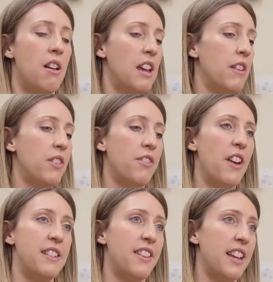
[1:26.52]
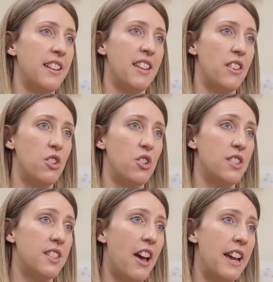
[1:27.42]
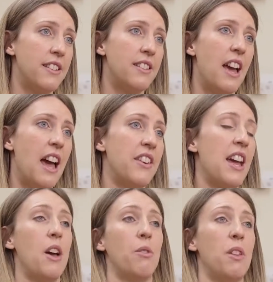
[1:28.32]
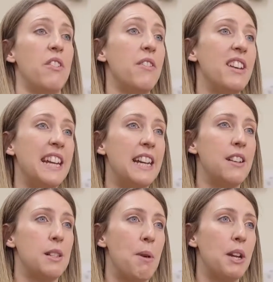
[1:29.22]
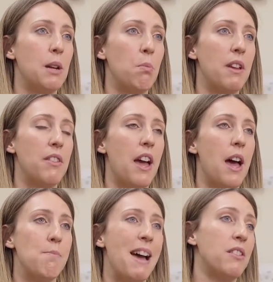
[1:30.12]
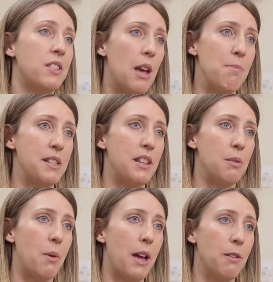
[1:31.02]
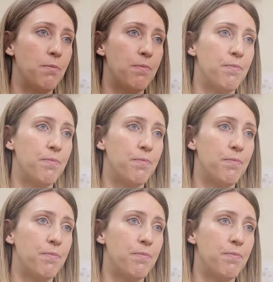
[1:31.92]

even affecting things such as your sight, and now they're even linking smoking with Alzheimer's as well.